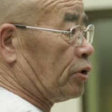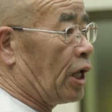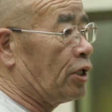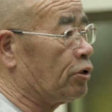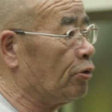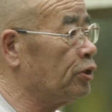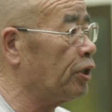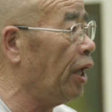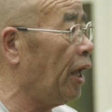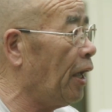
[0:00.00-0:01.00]
it was
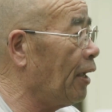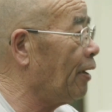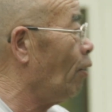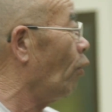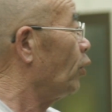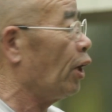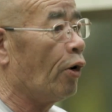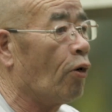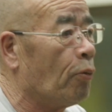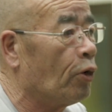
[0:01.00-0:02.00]
a thriving
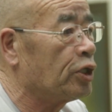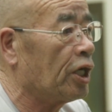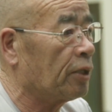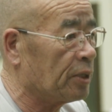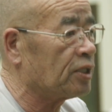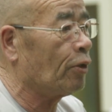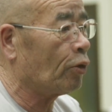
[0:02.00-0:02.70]
business, and they